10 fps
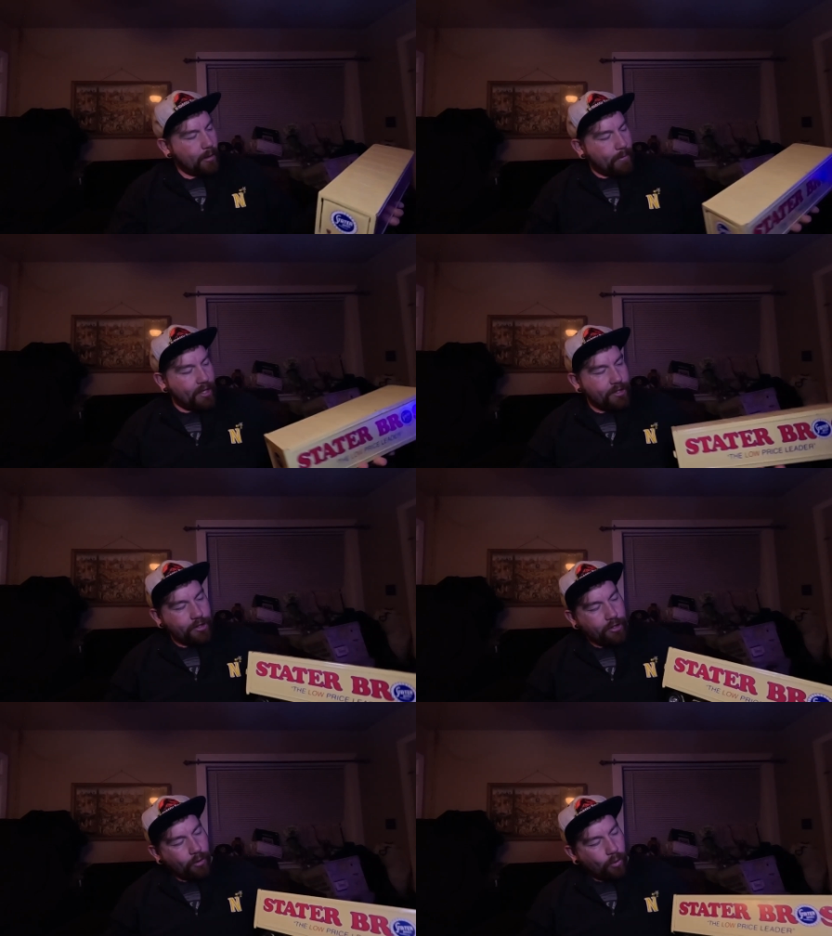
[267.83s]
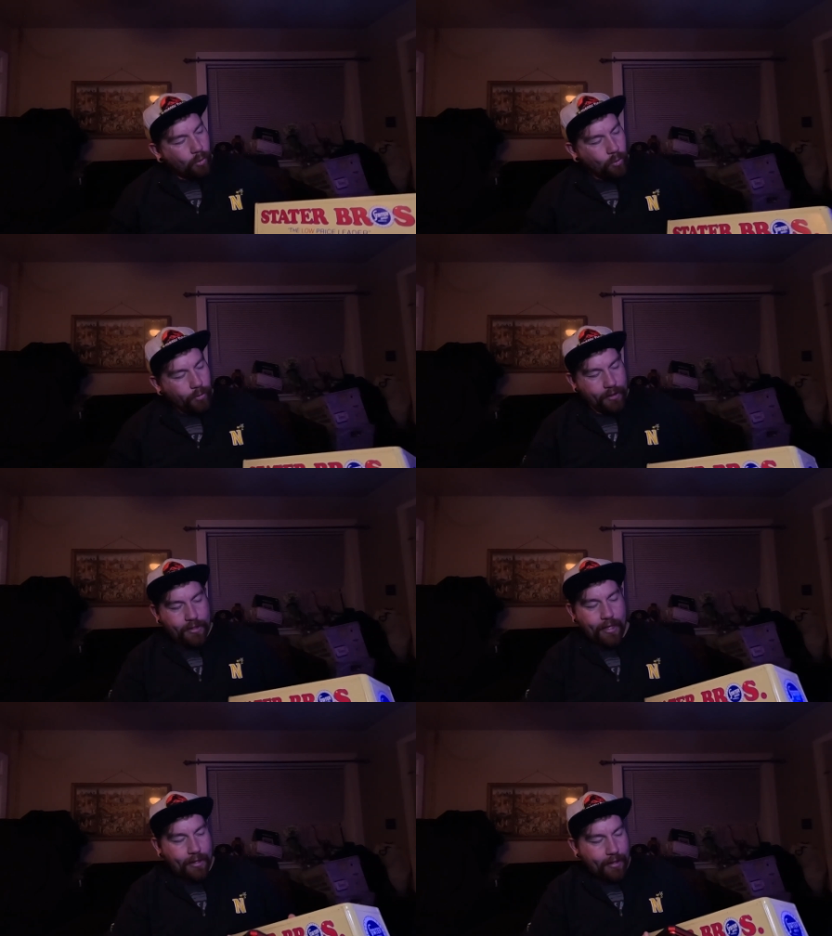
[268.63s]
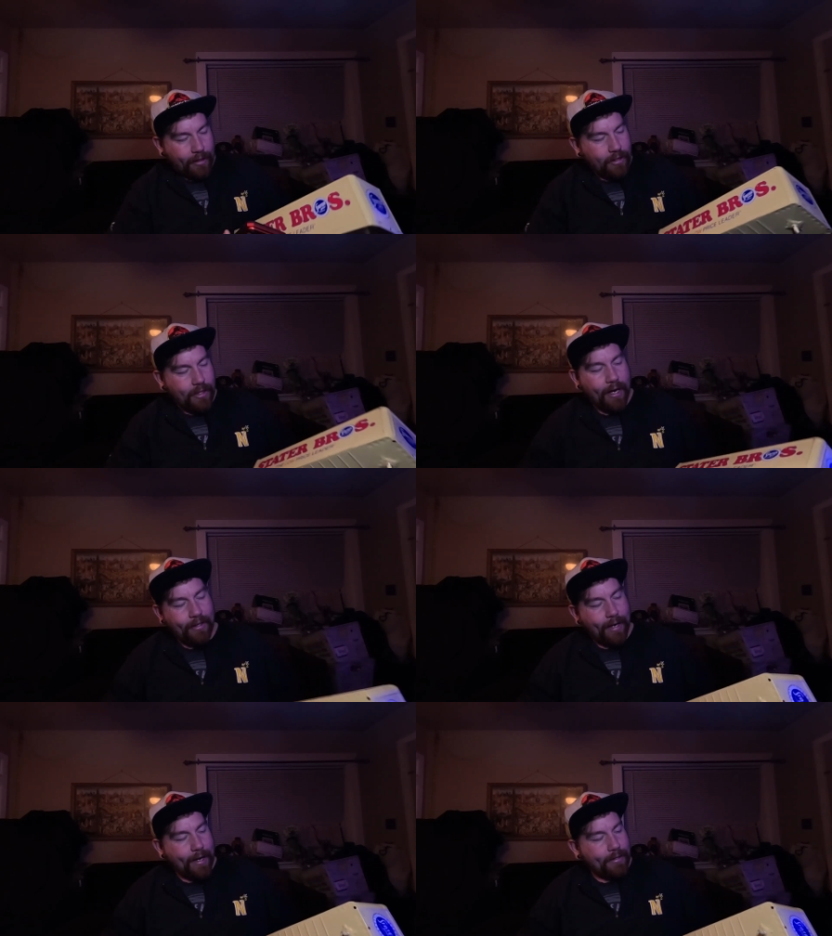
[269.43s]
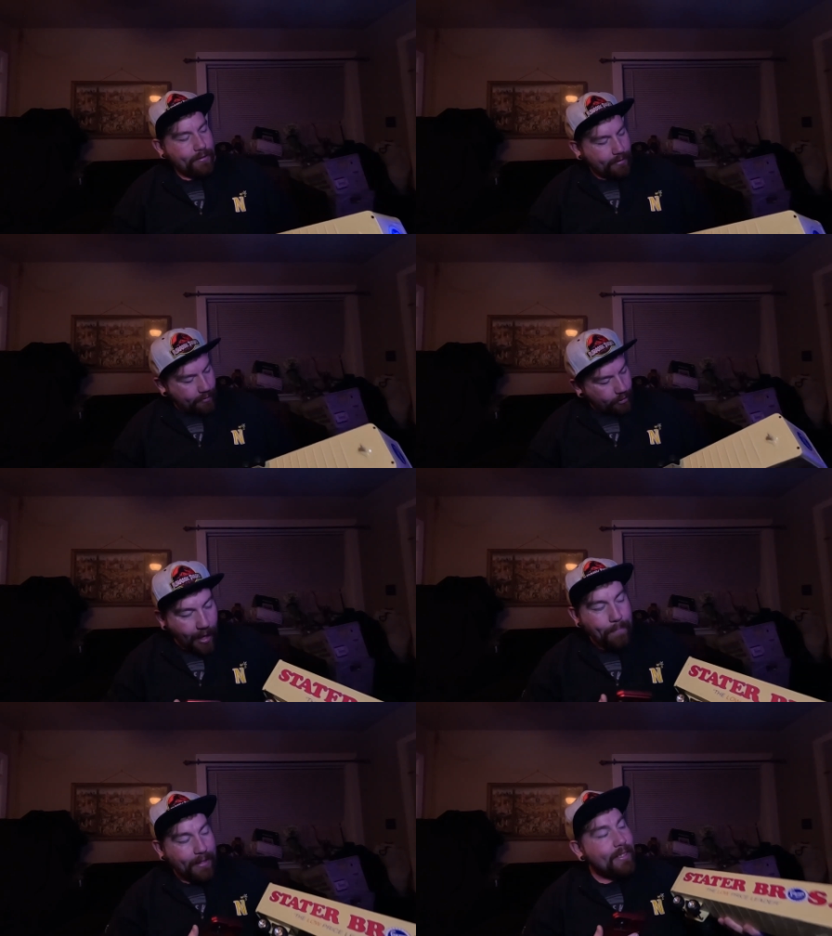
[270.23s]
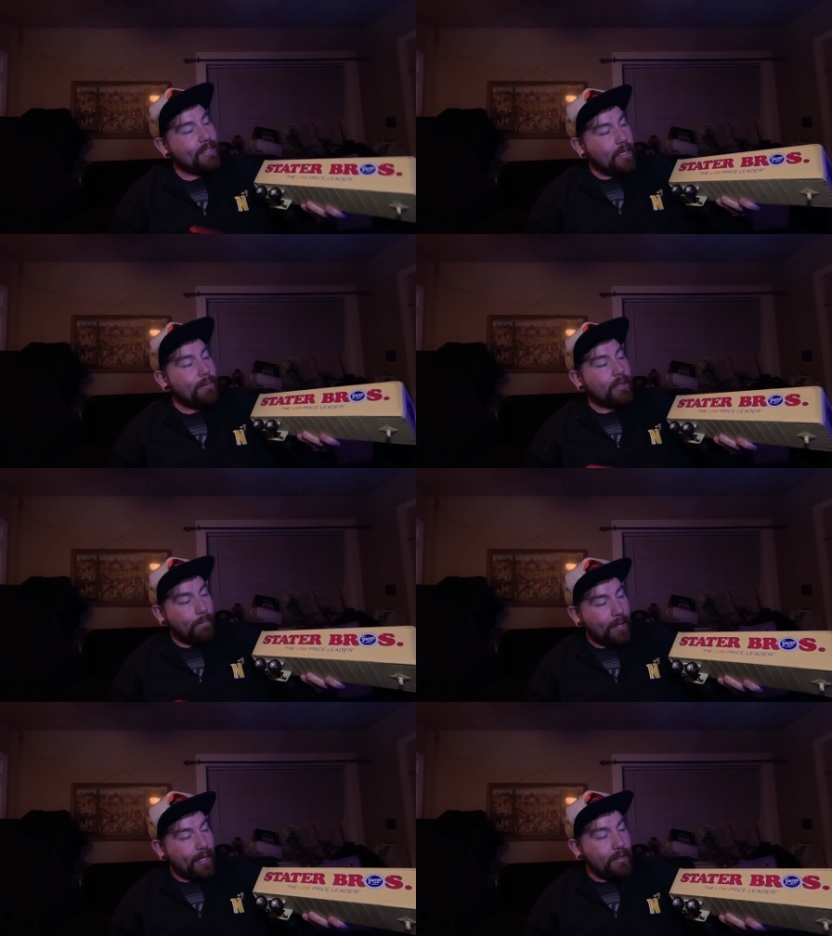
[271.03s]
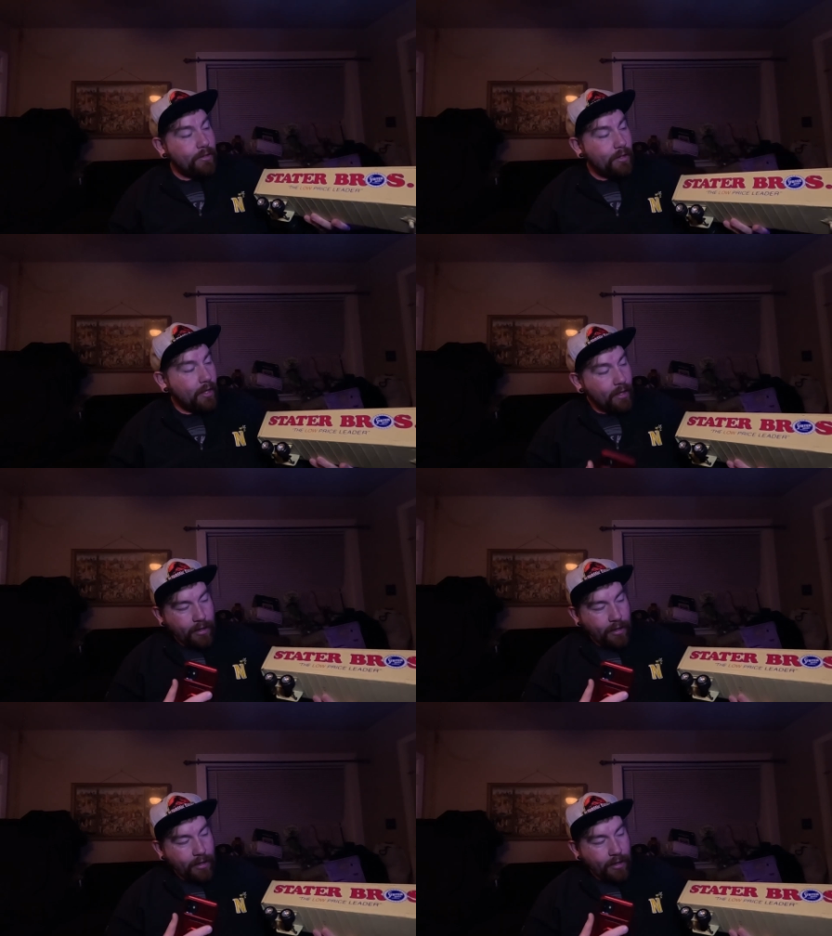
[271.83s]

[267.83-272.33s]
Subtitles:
but it's just it's a die cast. I picked this up at the bins.